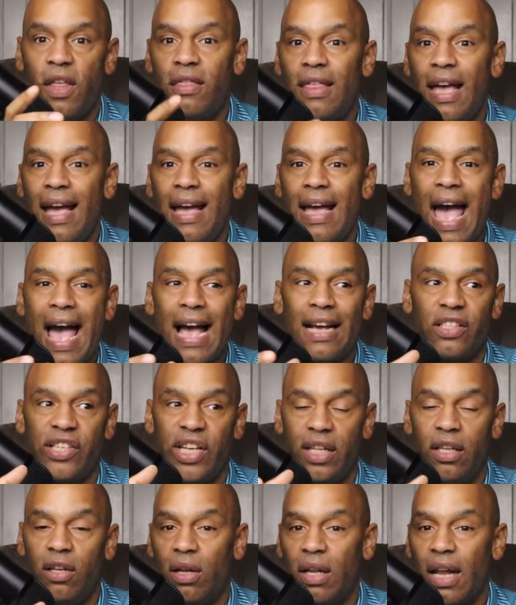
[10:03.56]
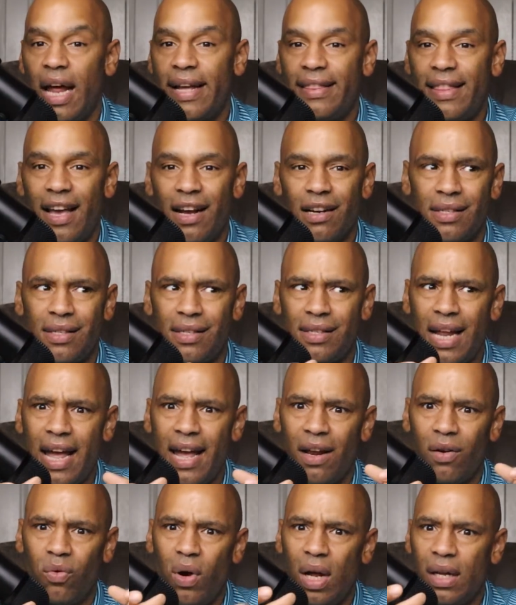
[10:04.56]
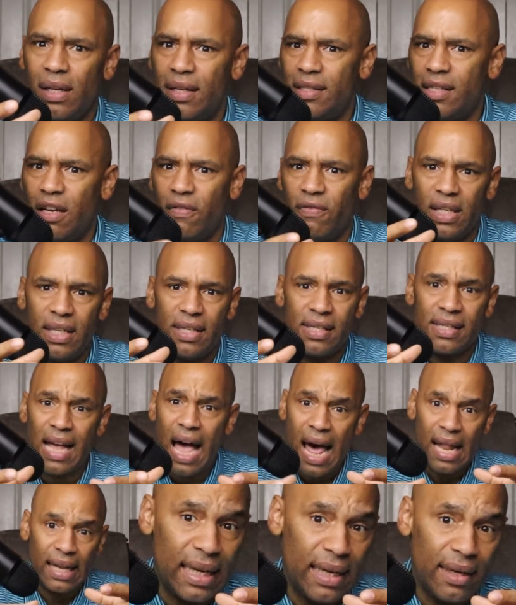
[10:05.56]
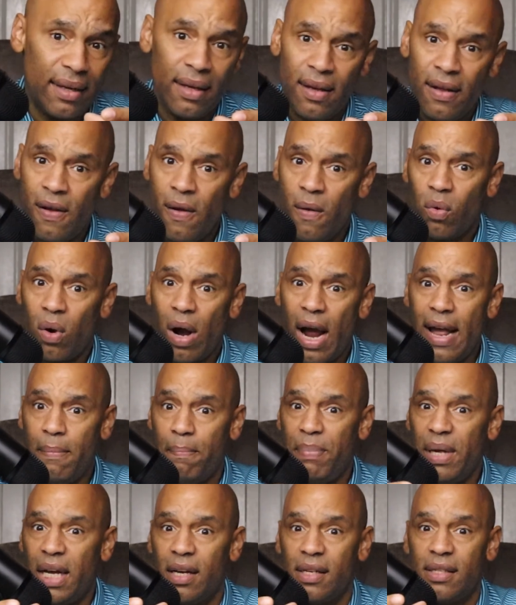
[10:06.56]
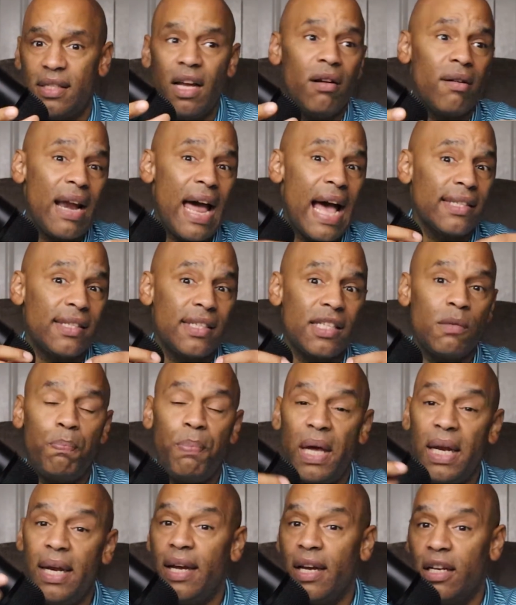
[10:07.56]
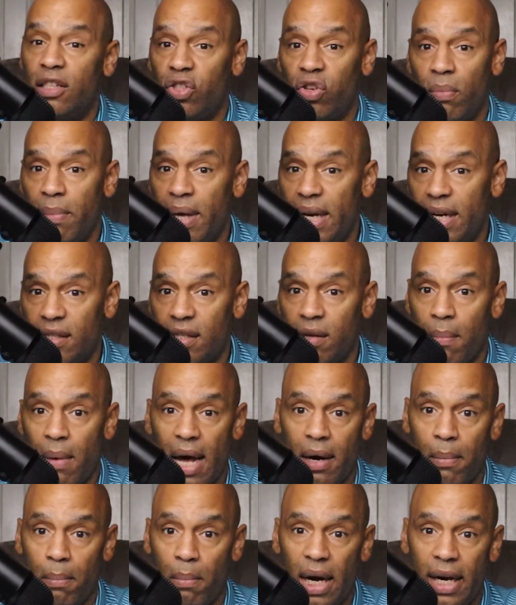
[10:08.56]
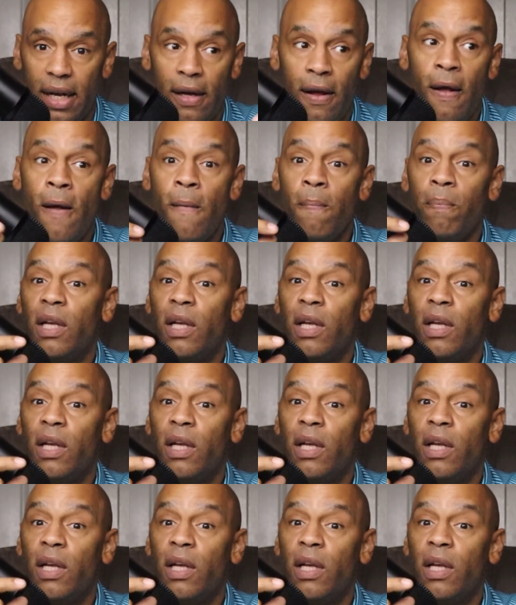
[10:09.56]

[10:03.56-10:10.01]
that they actually look like they're staying relatively solid, right? Because they're not spending a tremendous amount of money.